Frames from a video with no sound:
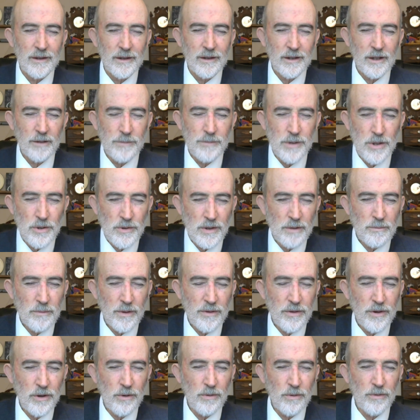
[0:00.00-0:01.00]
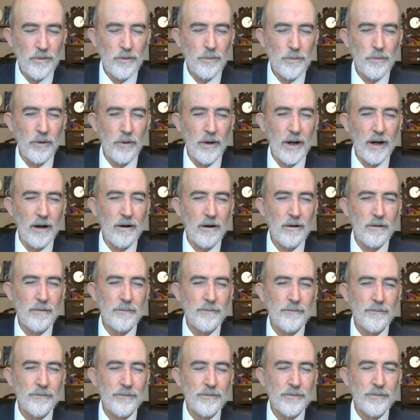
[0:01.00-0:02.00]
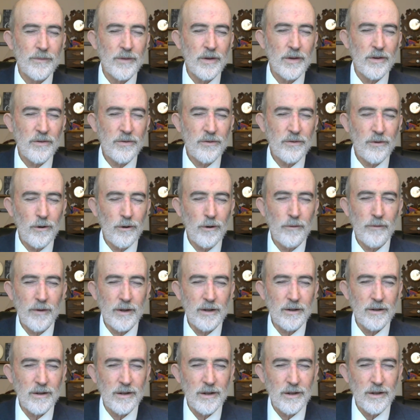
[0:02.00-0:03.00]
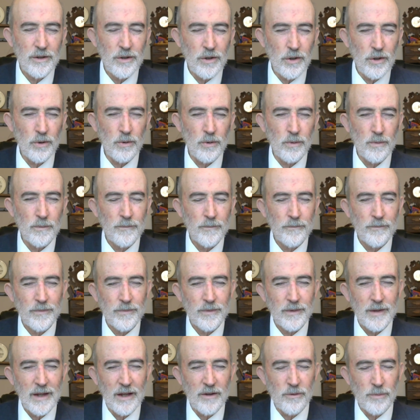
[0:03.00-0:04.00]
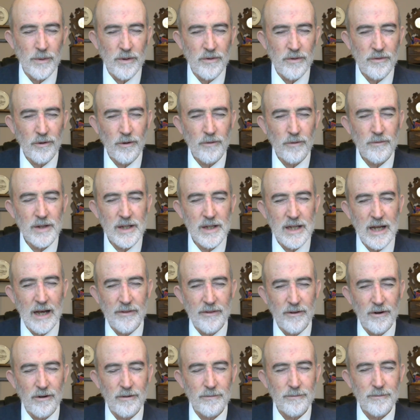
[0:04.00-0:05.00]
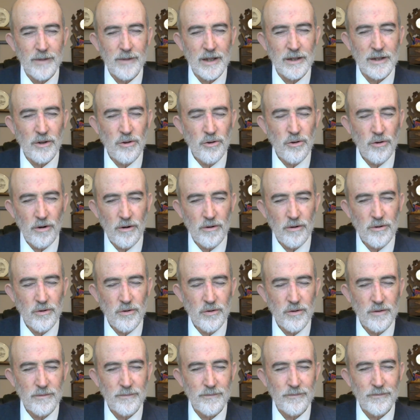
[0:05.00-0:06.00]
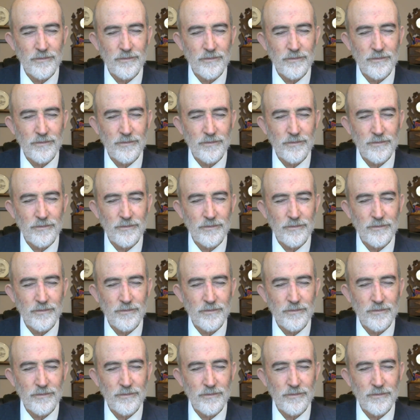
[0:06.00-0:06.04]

communing with you through prayer, serving you as we serve together in the church,